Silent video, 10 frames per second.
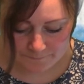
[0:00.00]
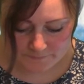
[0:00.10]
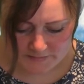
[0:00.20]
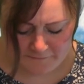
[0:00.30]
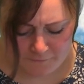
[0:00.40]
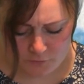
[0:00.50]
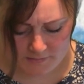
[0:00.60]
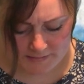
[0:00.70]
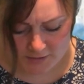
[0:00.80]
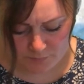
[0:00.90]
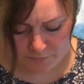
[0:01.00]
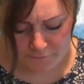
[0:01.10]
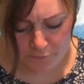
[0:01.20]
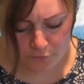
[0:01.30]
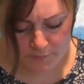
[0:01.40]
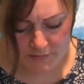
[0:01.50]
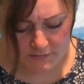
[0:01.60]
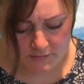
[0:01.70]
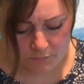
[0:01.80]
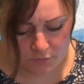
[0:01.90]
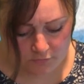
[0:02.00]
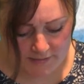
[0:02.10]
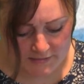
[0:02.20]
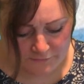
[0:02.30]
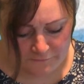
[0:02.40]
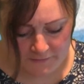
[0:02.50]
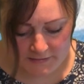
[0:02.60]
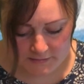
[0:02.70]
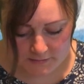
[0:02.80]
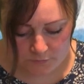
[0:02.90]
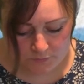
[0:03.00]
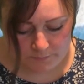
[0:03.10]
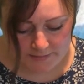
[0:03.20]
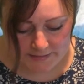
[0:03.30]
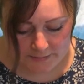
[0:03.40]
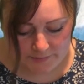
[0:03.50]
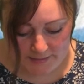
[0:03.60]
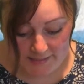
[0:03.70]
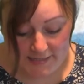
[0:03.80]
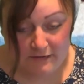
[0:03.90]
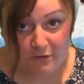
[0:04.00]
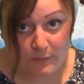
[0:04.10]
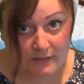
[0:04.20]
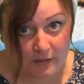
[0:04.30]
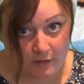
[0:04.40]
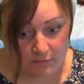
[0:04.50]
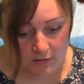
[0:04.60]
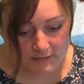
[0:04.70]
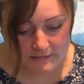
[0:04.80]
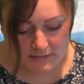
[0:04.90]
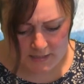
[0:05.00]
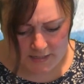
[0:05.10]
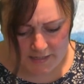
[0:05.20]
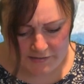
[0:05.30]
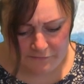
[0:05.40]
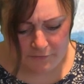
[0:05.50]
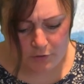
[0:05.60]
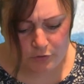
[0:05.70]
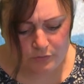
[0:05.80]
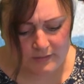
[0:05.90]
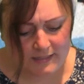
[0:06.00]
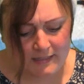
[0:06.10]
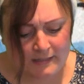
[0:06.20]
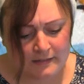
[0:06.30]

If only he could perform some great feat that would make him a hero in her eyes. If only...